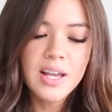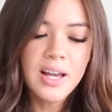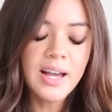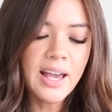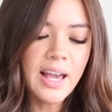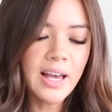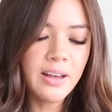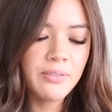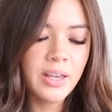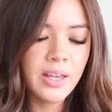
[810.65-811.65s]
I
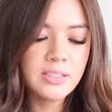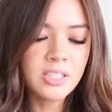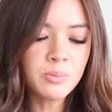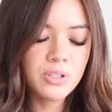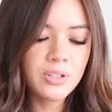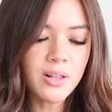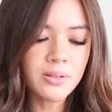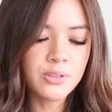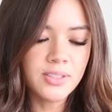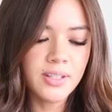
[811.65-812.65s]
have a similar
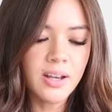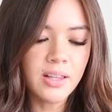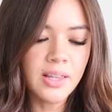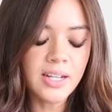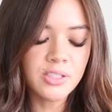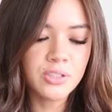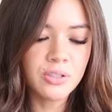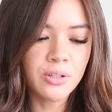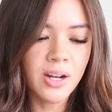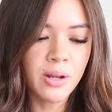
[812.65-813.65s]
color dress I got last
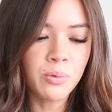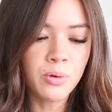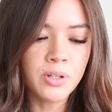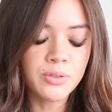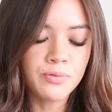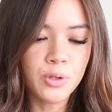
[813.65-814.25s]
year that I wore